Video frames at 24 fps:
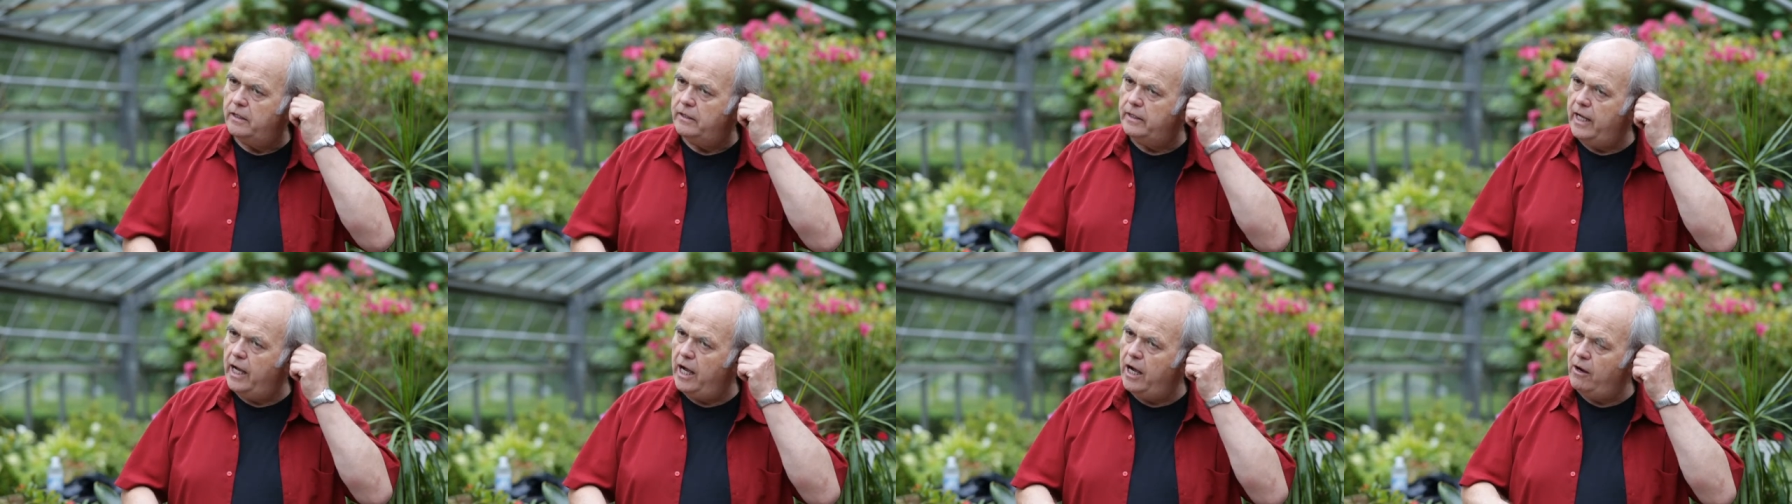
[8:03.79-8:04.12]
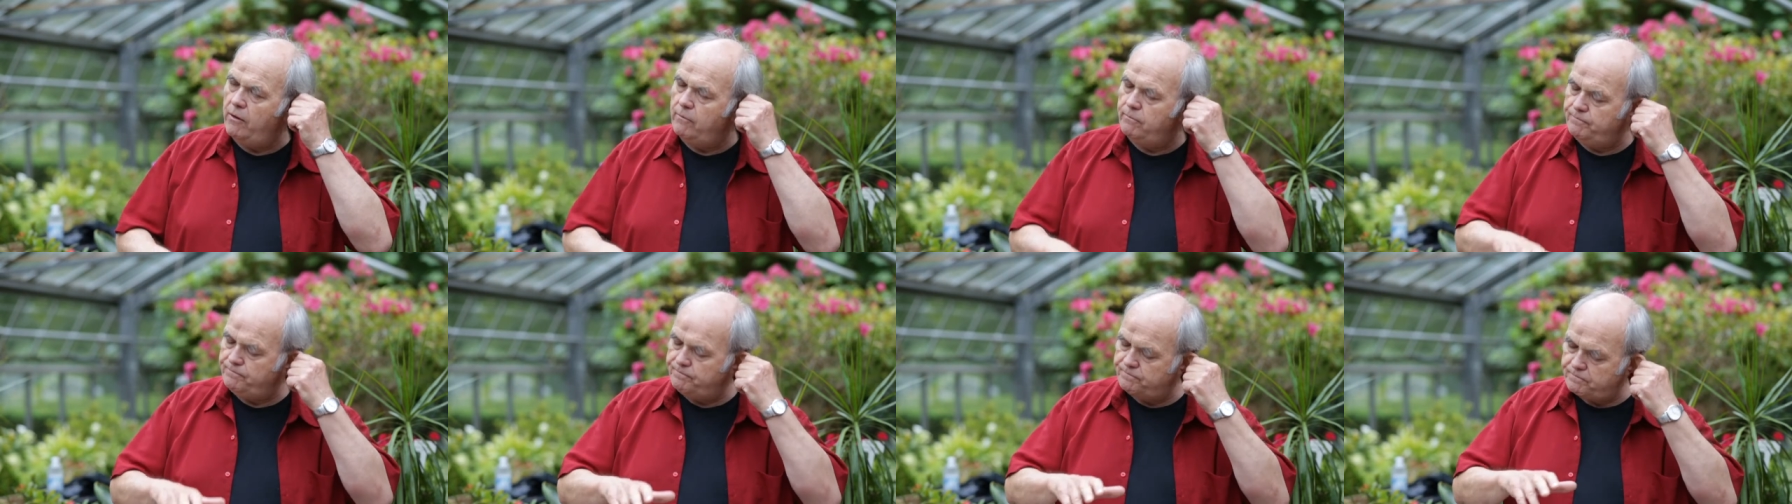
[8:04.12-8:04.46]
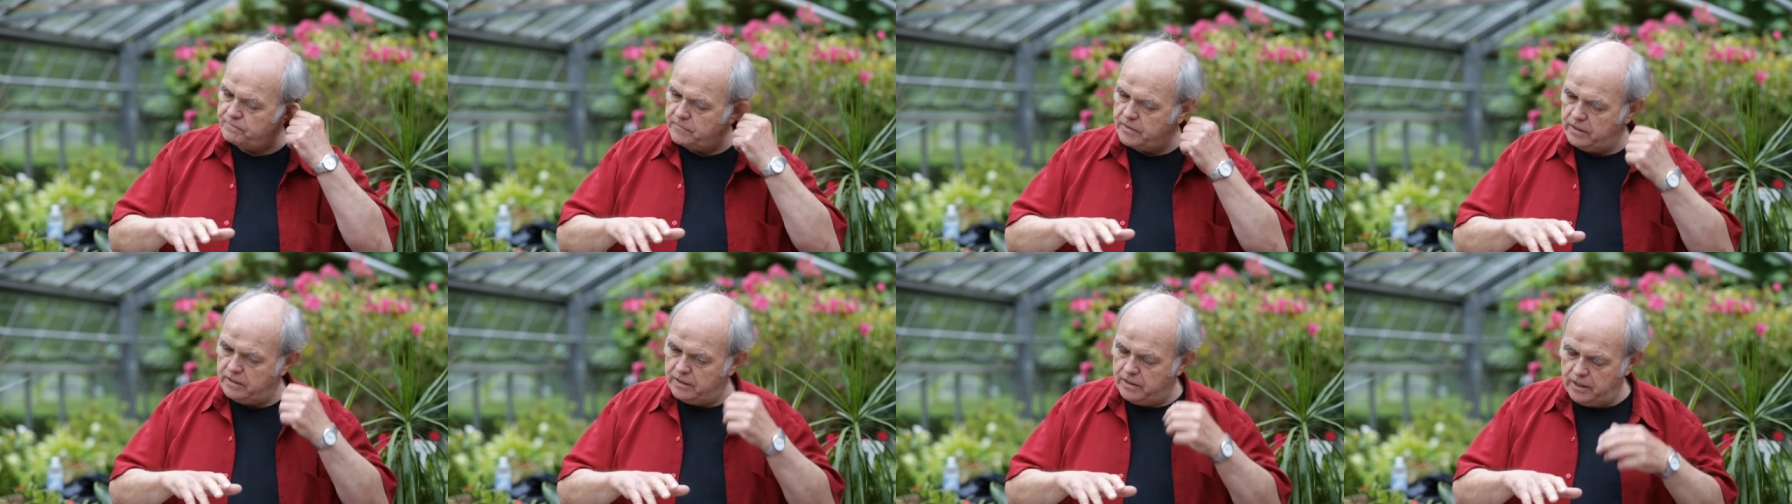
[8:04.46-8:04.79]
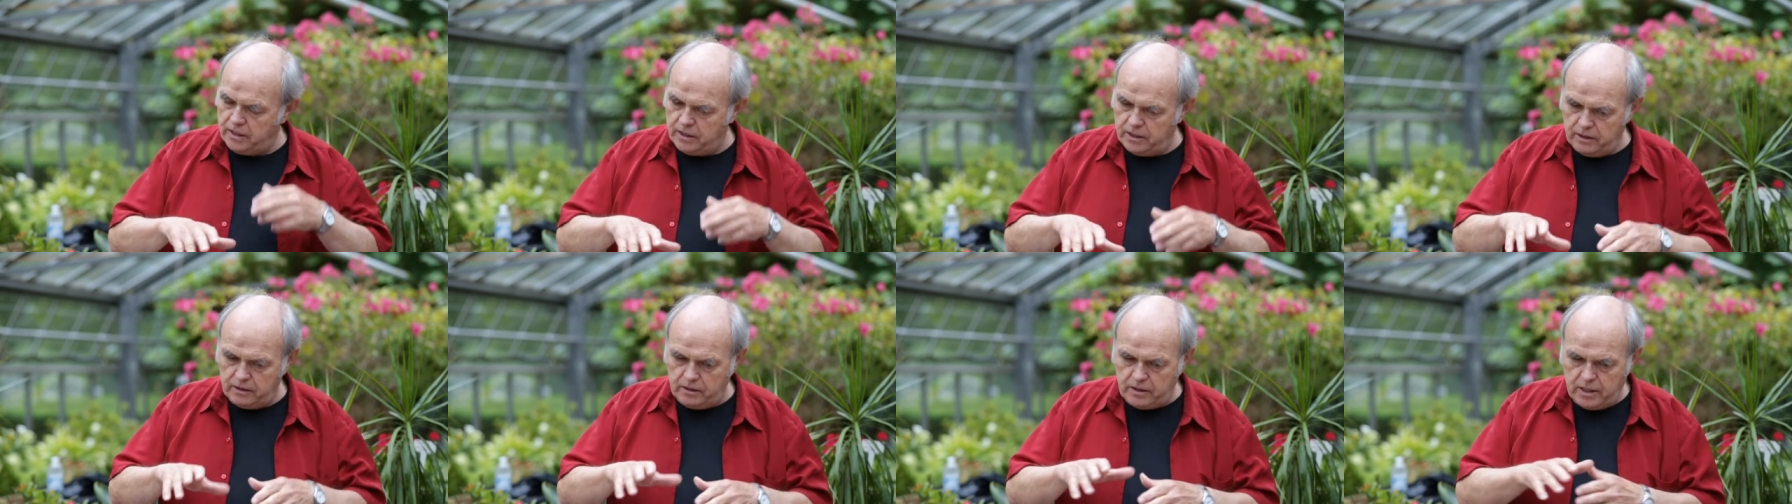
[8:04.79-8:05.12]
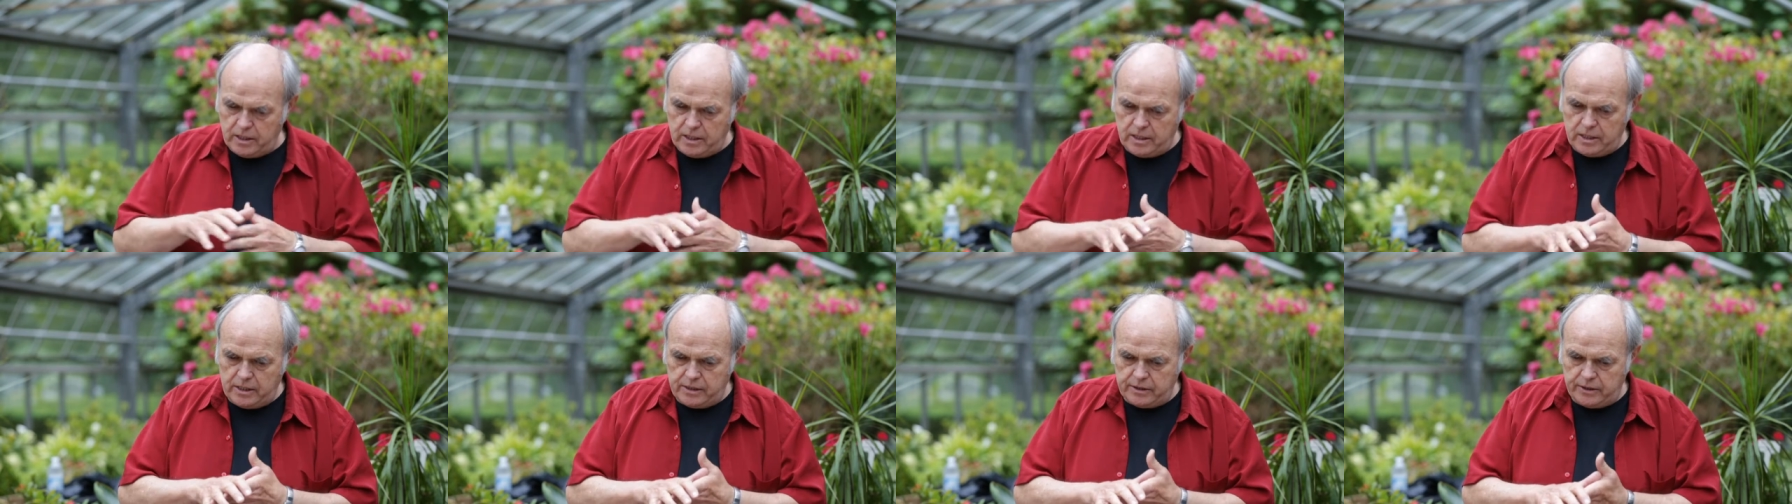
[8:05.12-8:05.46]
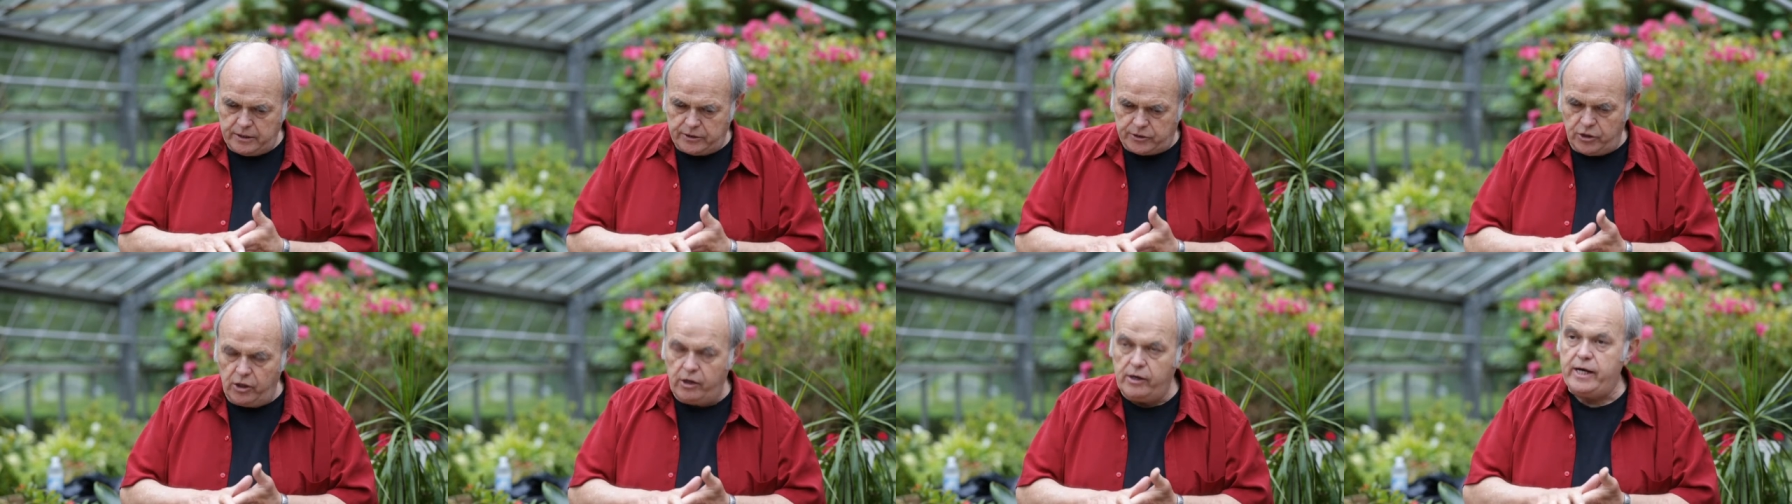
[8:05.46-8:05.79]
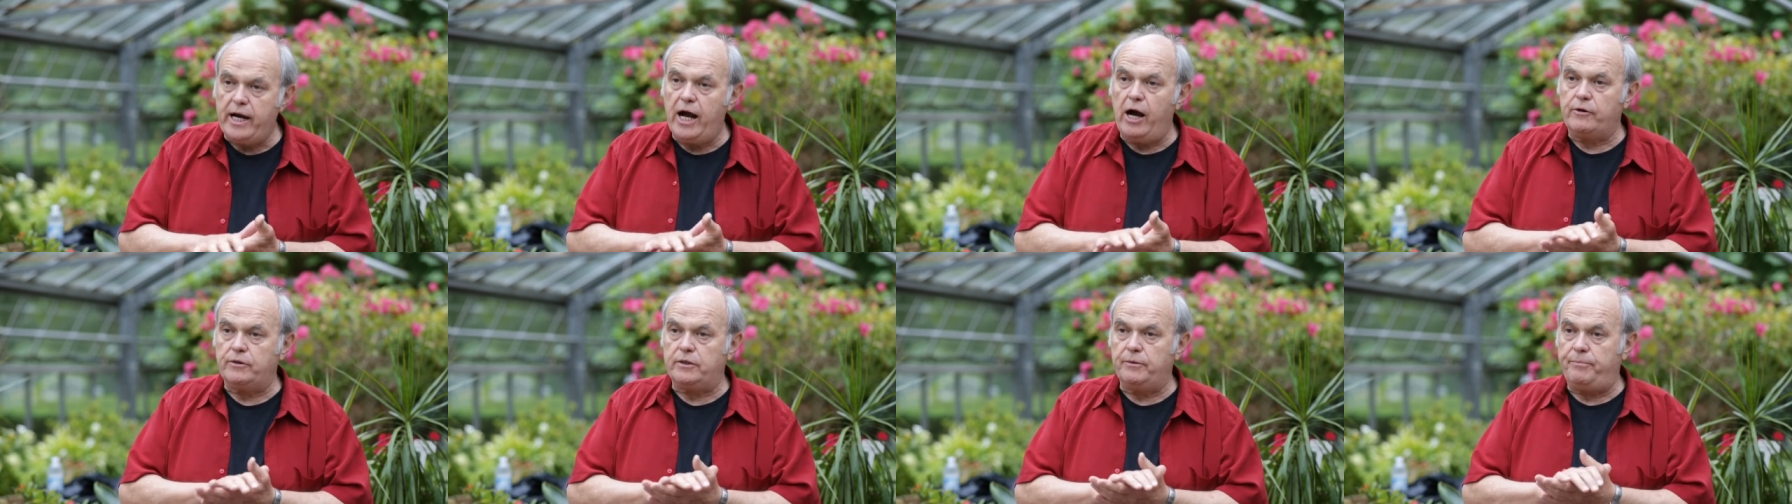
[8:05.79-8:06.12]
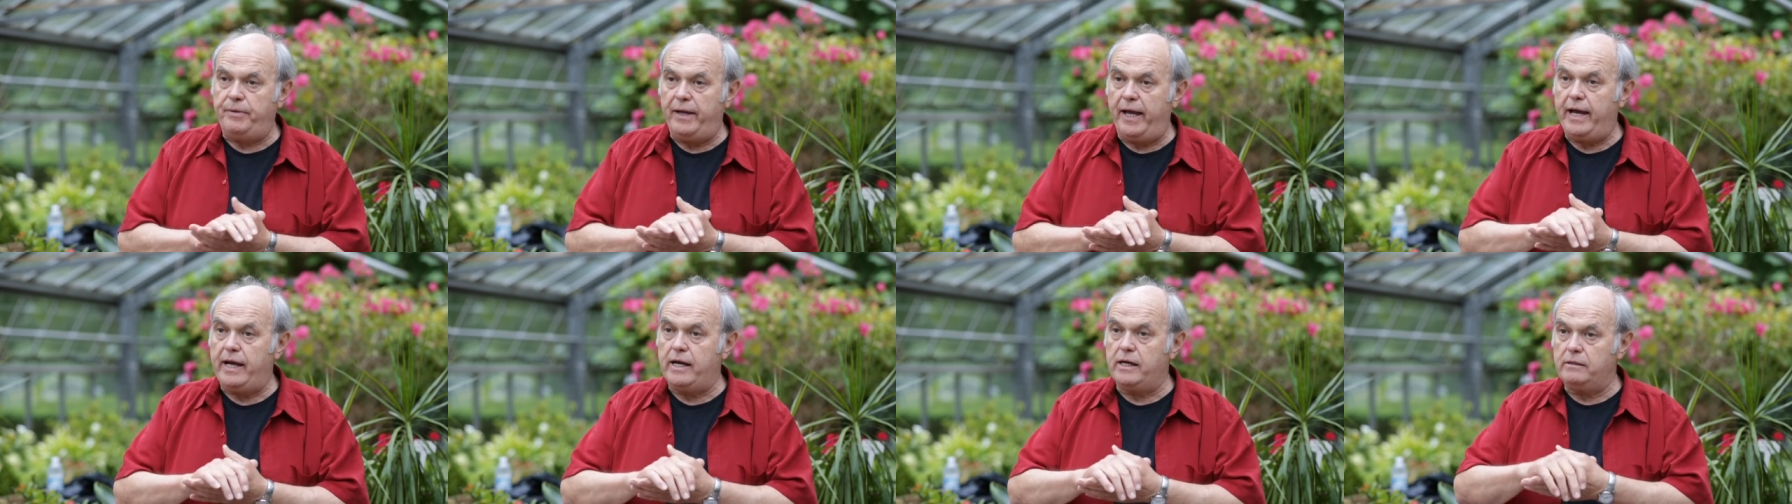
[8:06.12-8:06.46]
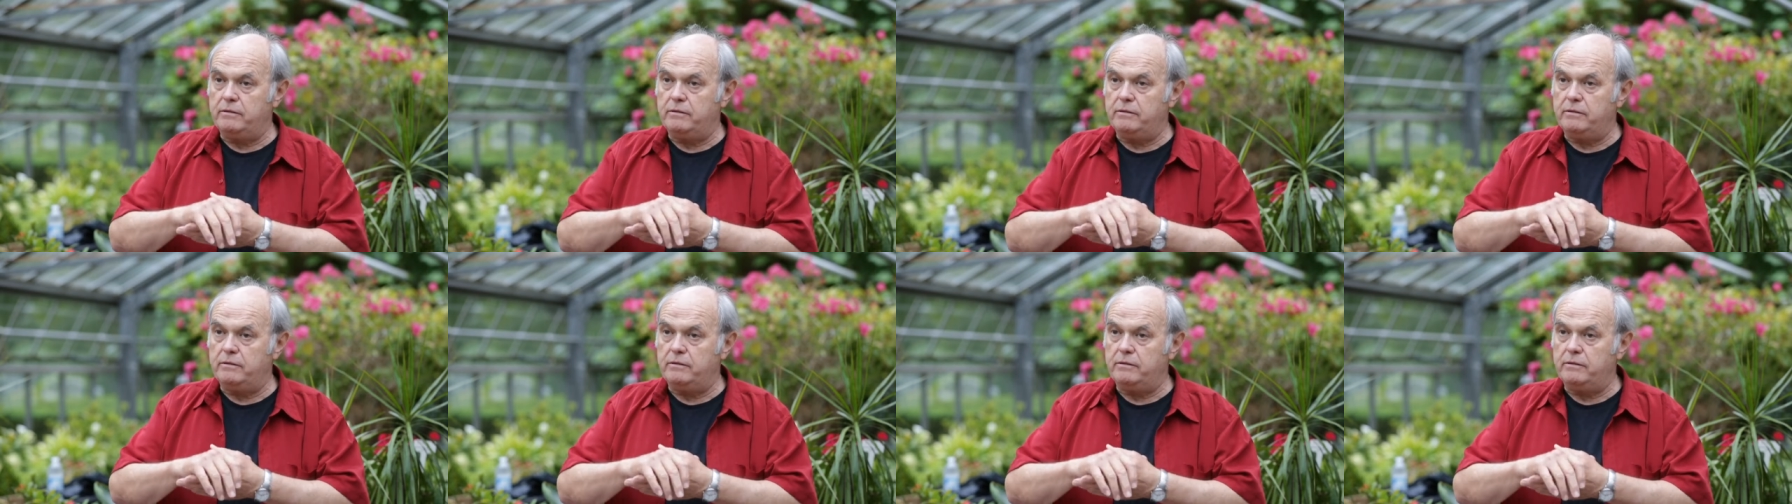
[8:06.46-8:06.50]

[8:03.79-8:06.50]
Now, uh, it turned out that Peg